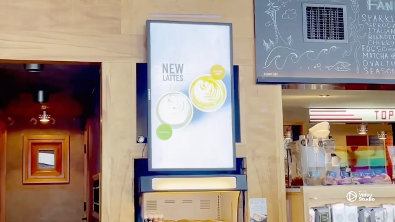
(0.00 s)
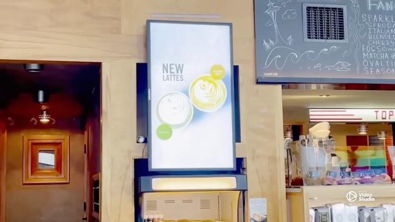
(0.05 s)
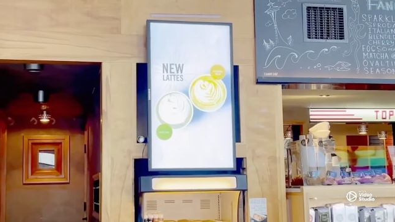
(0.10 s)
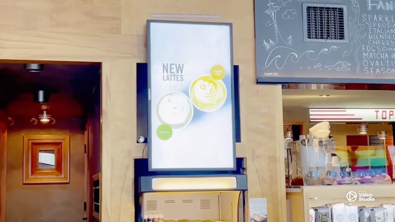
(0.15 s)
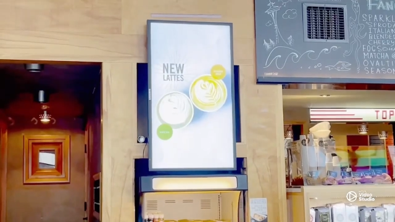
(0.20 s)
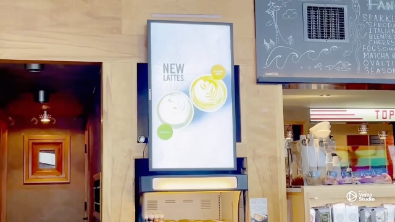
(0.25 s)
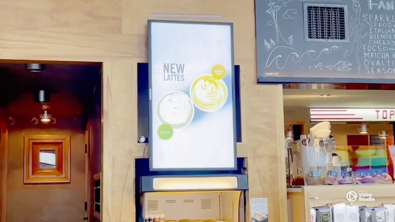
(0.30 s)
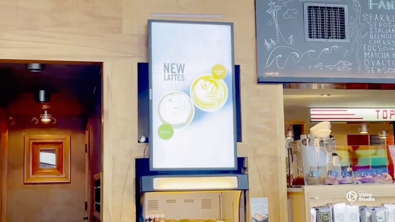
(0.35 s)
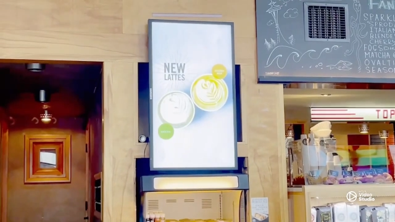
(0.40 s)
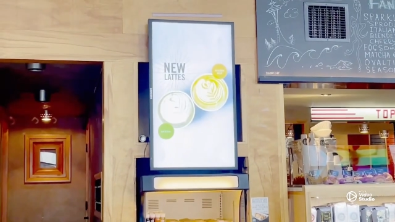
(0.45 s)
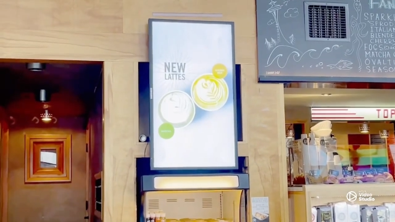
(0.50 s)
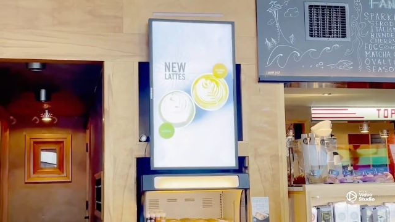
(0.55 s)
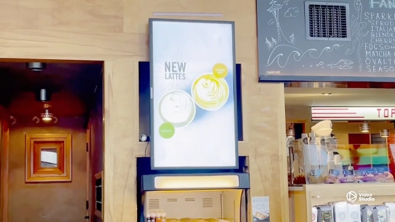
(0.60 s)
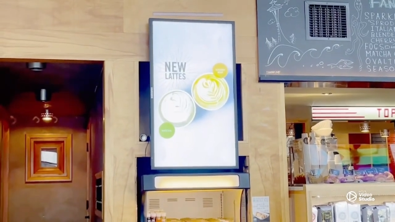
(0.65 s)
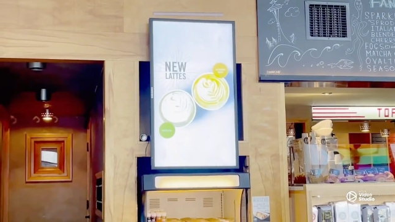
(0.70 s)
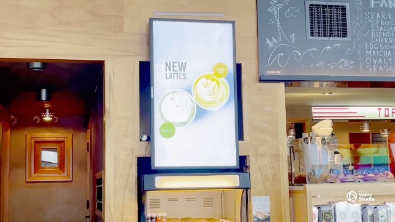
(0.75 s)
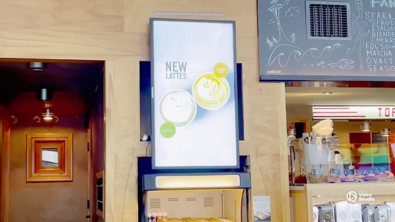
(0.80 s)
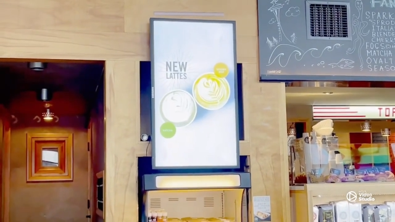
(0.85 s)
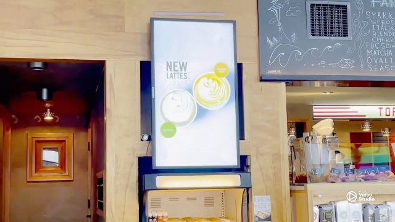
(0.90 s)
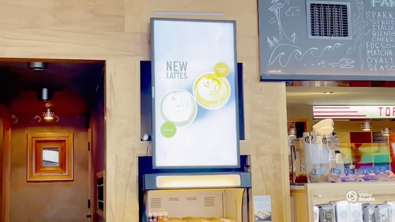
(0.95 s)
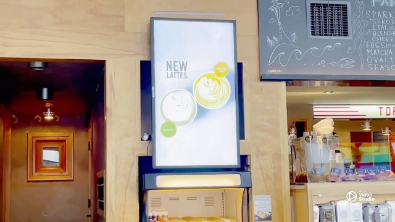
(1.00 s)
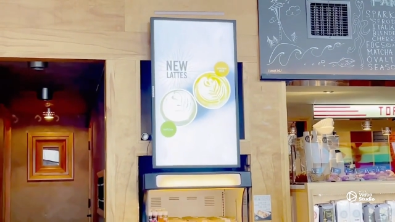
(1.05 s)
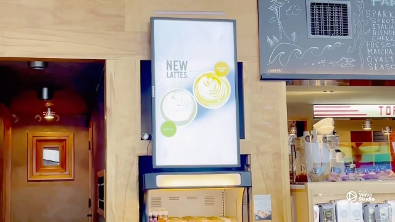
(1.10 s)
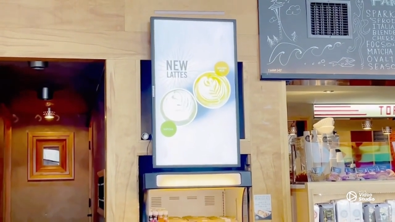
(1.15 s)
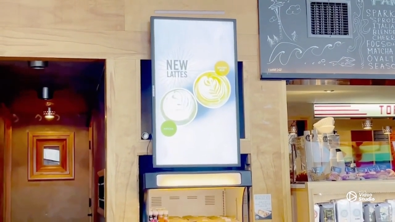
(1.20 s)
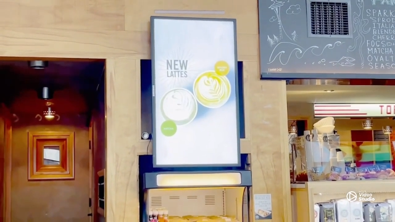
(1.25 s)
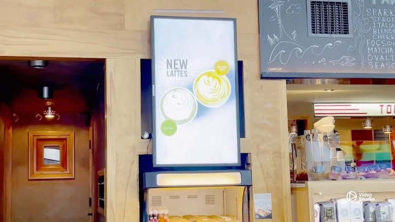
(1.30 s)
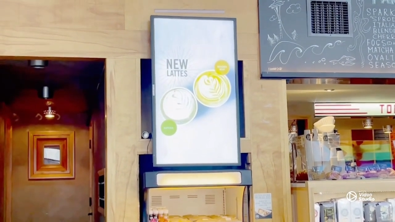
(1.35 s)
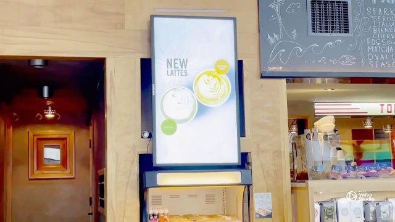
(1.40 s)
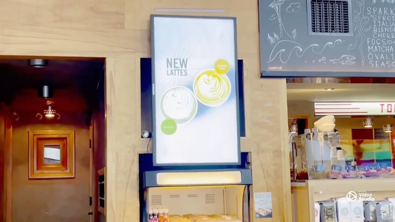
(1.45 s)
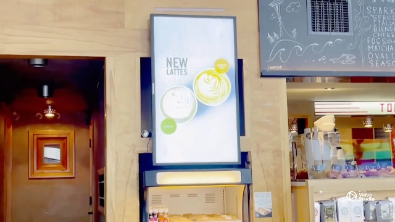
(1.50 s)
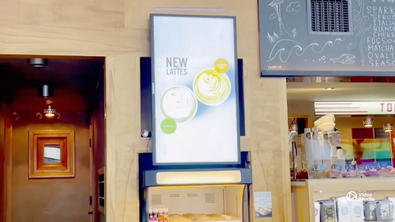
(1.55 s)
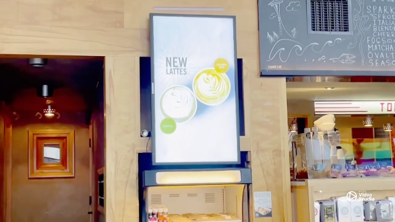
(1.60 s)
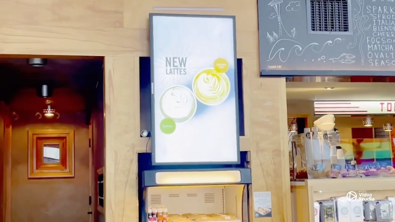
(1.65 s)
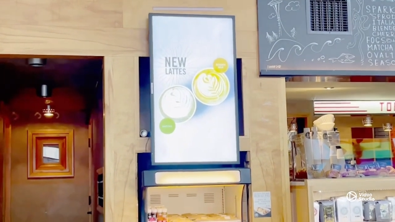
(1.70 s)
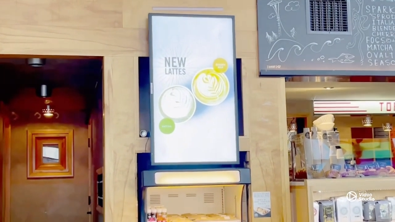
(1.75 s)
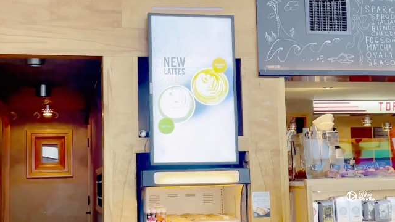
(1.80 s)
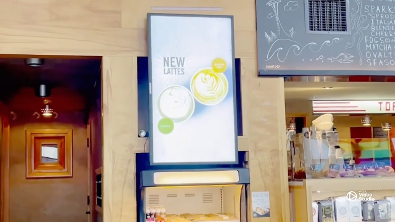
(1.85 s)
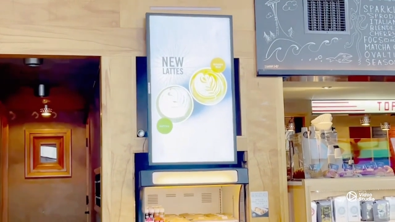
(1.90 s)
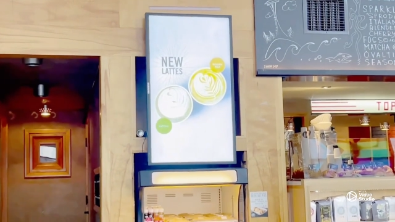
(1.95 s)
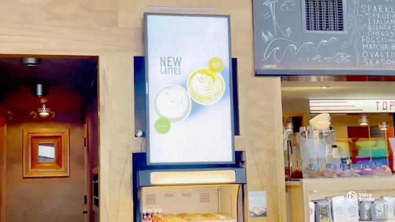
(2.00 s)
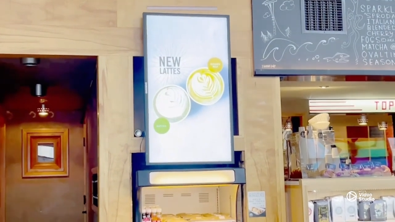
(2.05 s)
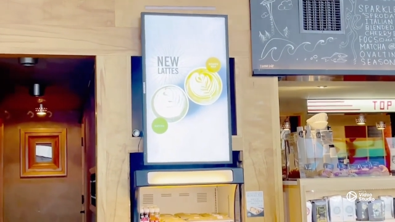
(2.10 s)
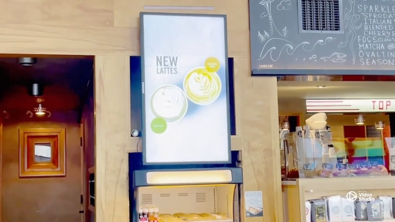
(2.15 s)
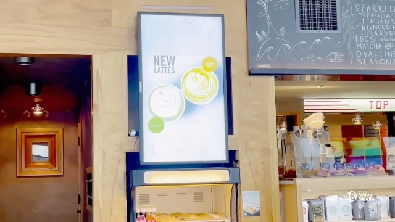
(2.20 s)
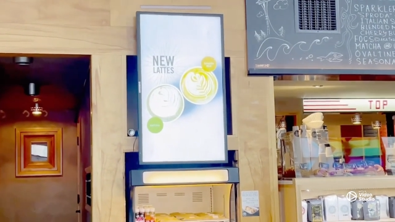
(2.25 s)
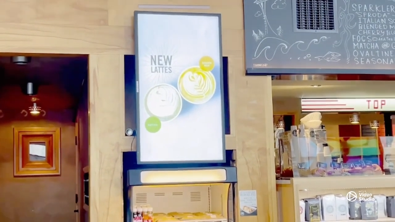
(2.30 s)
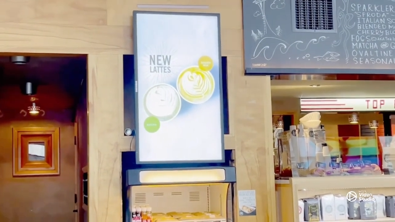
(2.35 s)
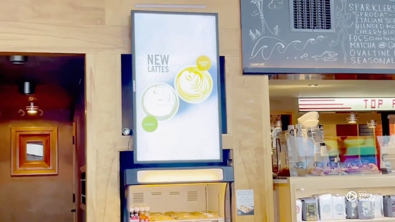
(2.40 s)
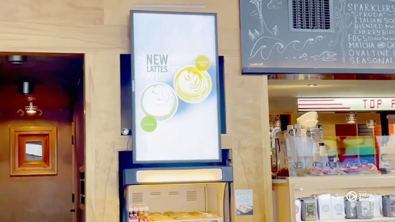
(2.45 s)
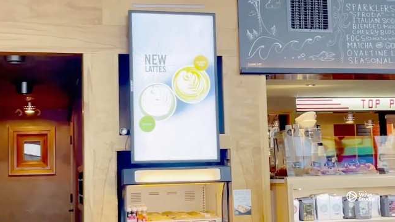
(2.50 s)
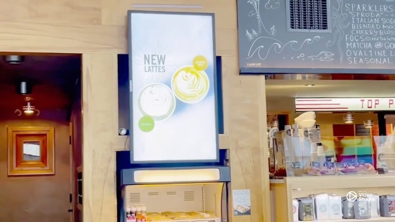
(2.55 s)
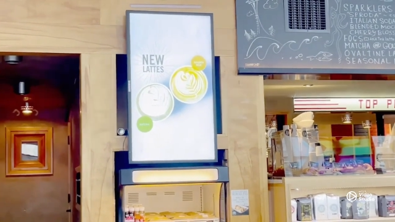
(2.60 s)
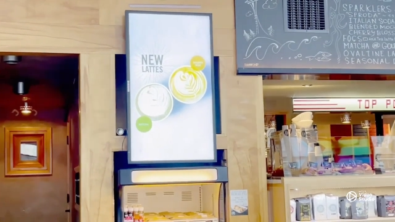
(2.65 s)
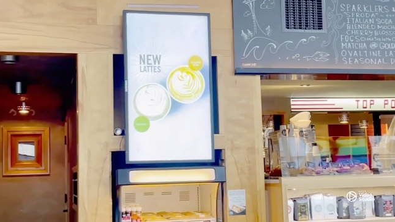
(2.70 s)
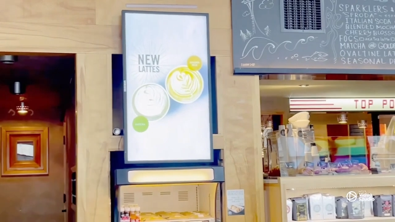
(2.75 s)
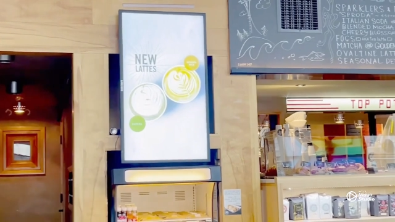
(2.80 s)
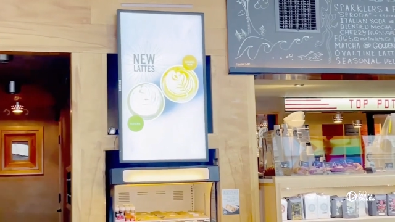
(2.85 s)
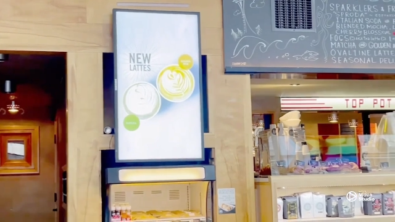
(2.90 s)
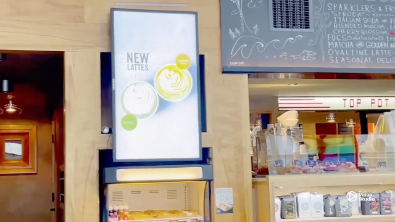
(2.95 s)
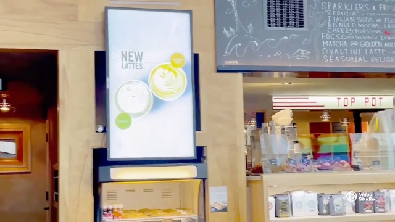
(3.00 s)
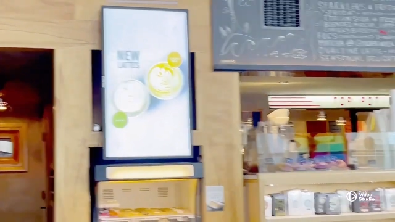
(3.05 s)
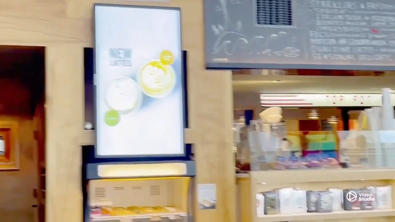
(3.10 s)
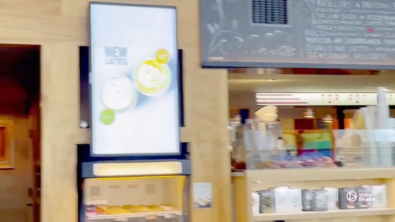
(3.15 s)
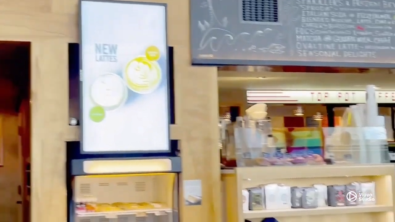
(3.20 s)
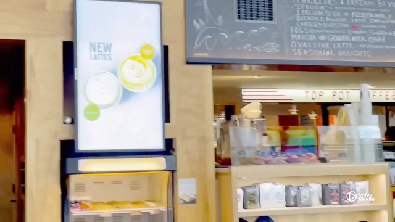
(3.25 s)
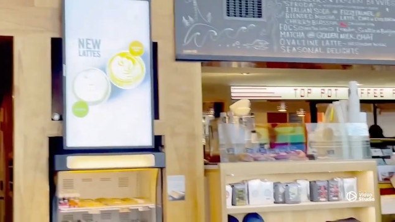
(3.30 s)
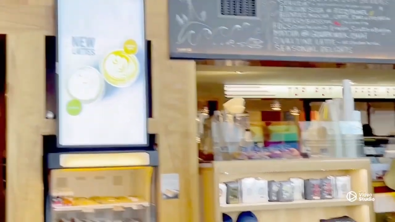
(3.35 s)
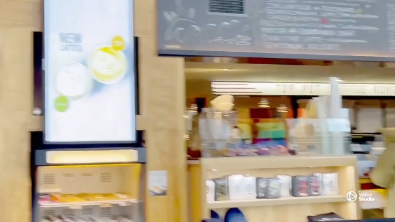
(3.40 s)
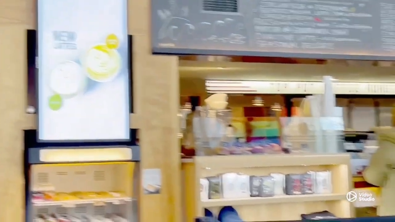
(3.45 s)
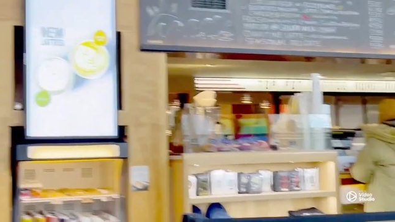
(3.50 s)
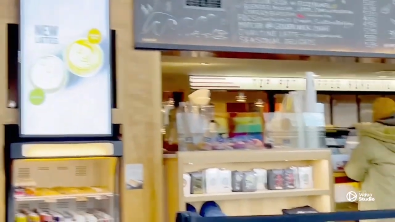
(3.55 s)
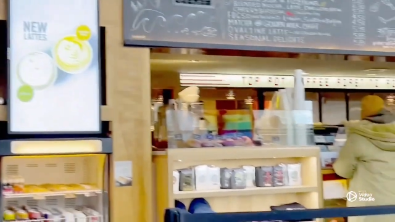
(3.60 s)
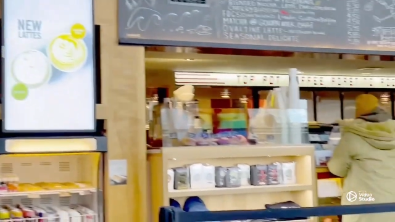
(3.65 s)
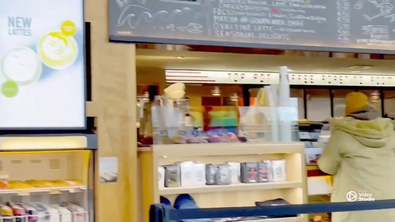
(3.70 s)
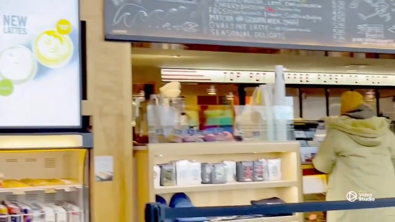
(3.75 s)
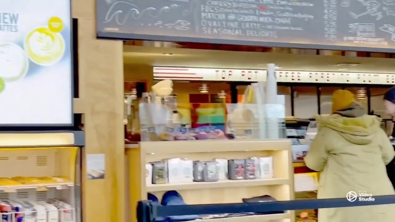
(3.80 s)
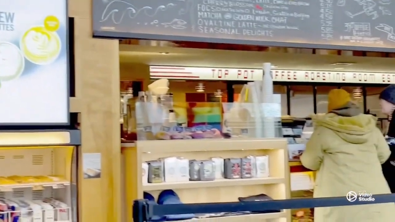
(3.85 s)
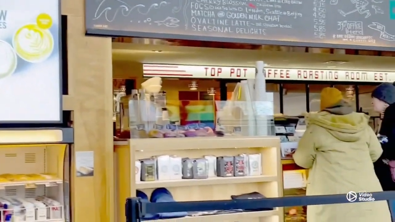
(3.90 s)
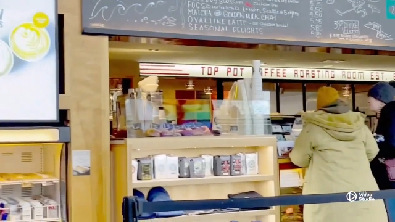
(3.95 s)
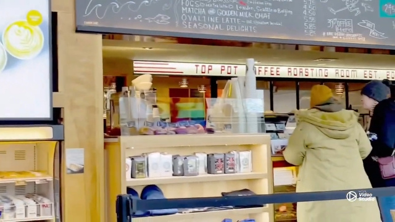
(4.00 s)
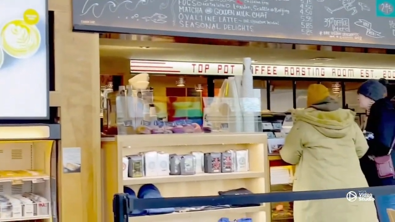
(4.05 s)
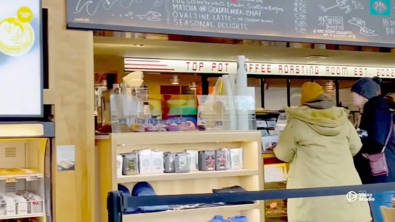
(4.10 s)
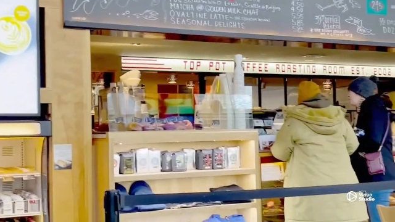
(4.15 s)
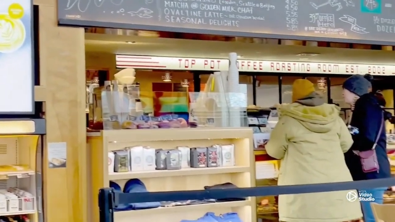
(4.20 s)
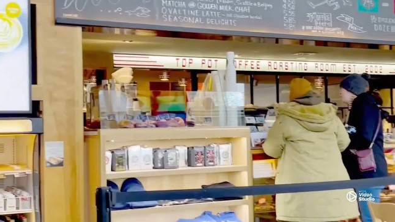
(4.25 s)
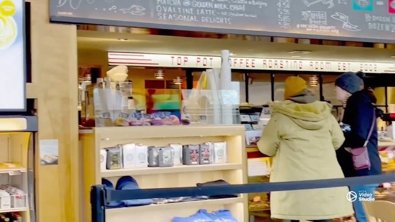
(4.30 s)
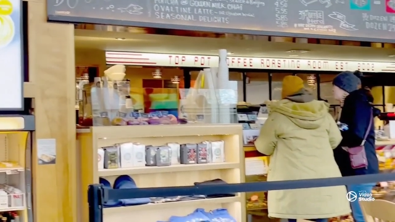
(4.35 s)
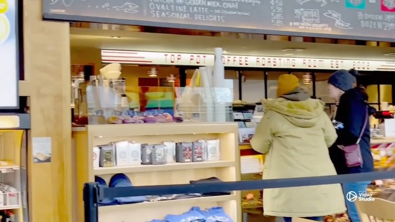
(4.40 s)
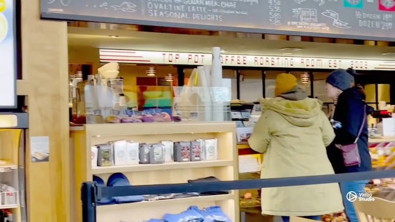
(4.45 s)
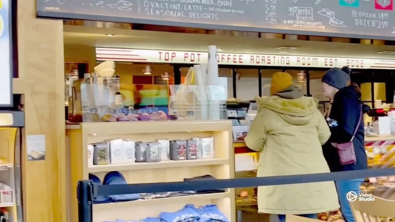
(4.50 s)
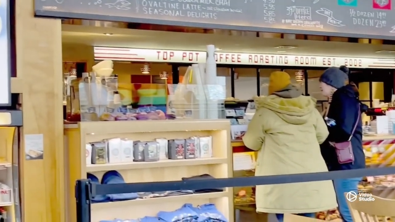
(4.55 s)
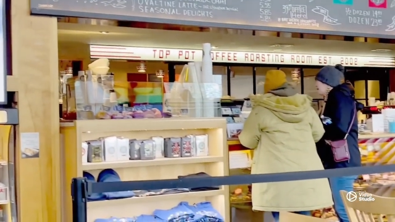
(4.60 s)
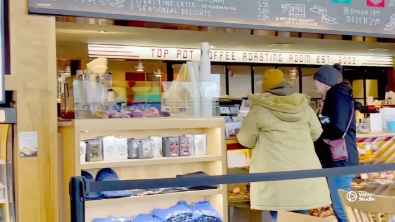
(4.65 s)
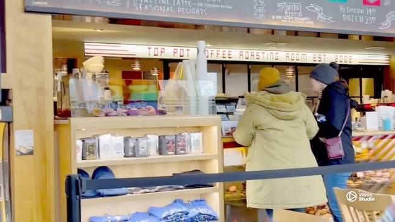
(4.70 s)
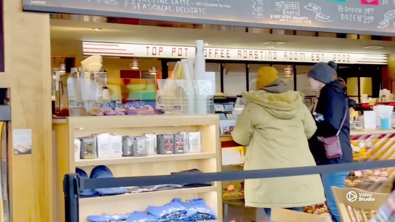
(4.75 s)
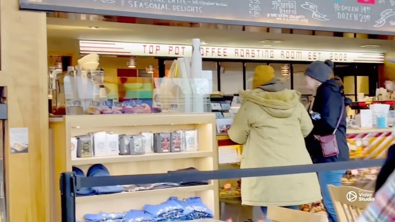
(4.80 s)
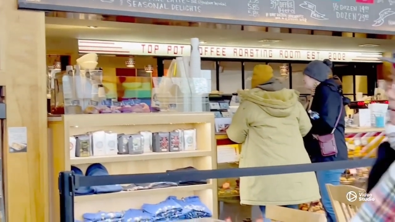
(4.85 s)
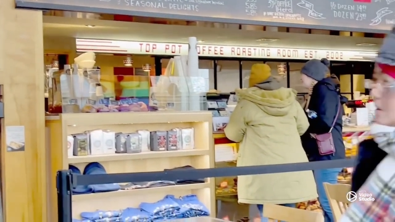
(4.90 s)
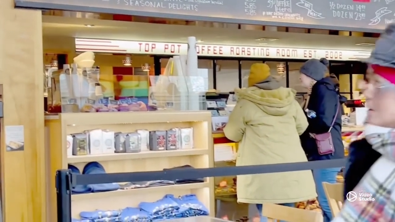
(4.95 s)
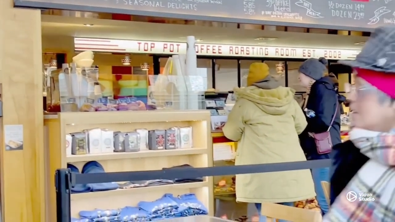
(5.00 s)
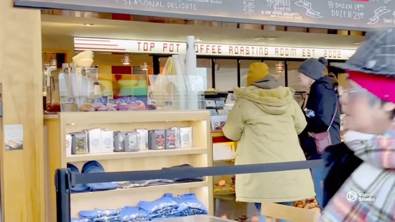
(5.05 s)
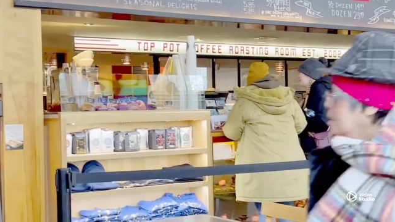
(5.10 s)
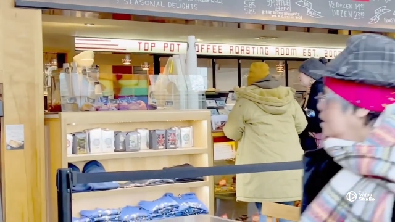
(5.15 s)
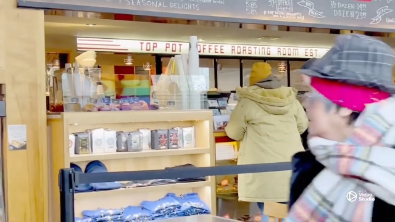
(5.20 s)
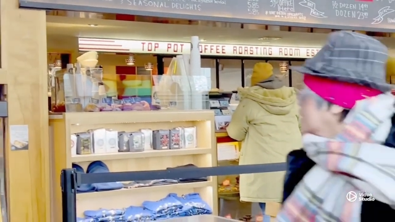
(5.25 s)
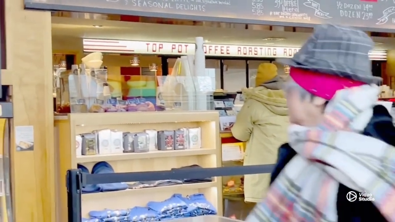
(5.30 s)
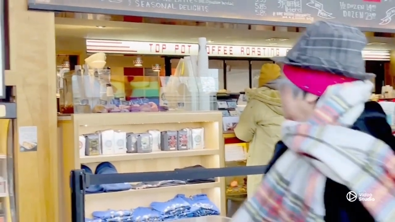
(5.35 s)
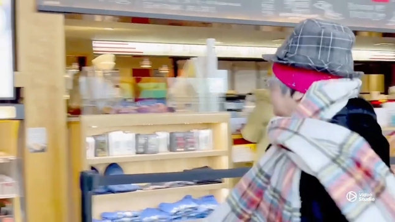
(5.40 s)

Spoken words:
No face is visible, so there are no lips to read.